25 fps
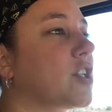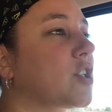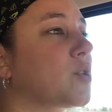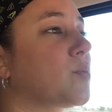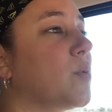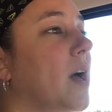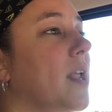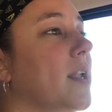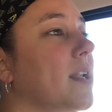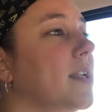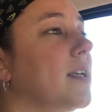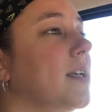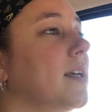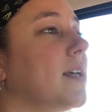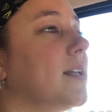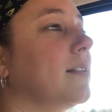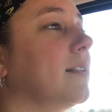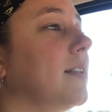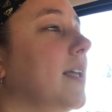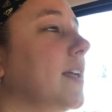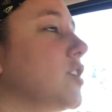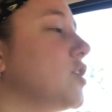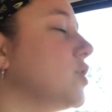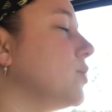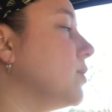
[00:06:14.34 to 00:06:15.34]
Just wanted to
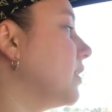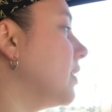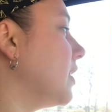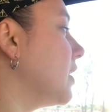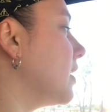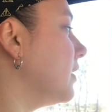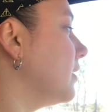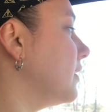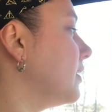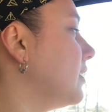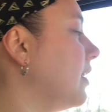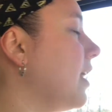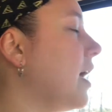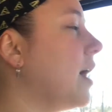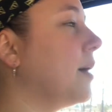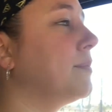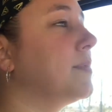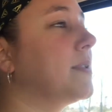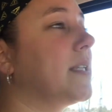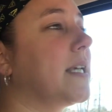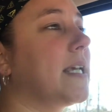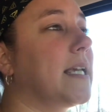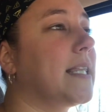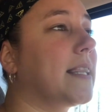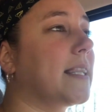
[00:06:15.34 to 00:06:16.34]
let you in on a little
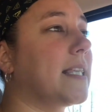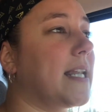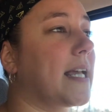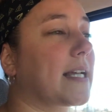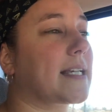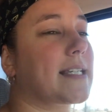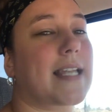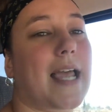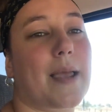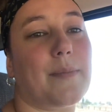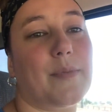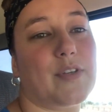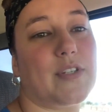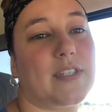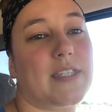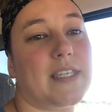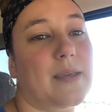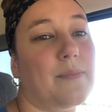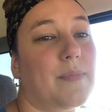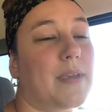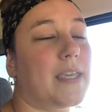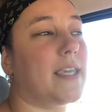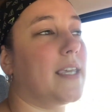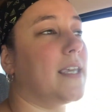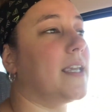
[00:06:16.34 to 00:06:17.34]
update. The next time you
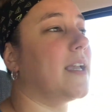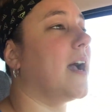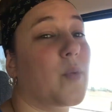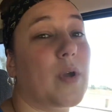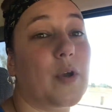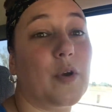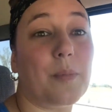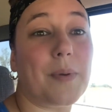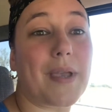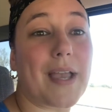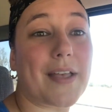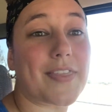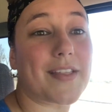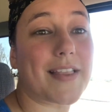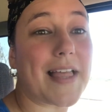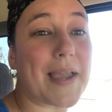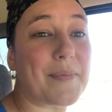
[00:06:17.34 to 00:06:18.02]
see me, we will be at the